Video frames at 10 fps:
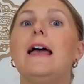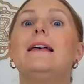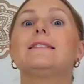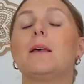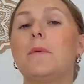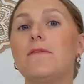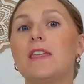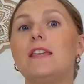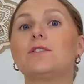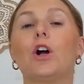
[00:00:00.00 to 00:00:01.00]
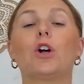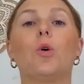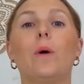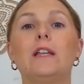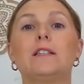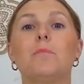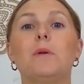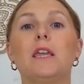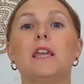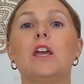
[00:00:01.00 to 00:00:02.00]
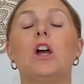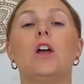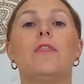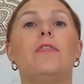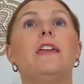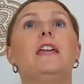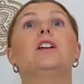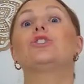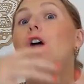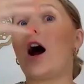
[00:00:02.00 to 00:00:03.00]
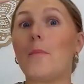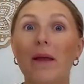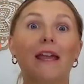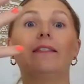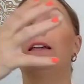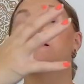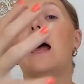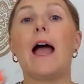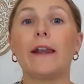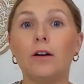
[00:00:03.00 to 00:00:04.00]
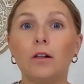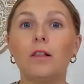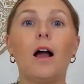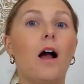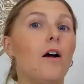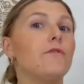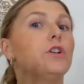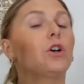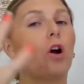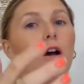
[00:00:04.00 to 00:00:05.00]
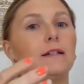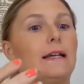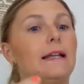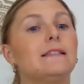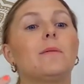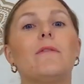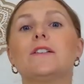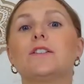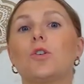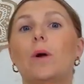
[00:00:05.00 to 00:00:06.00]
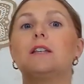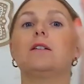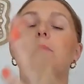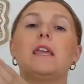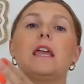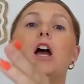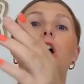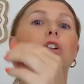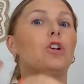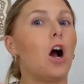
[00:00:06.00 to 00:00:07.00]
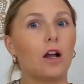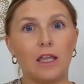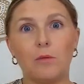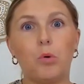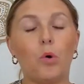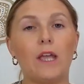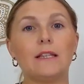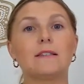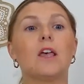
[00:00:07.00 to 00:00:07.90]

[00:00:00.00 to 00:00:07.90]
Some of these are going to be the topic and the title of your content, and some of these are going to be talking points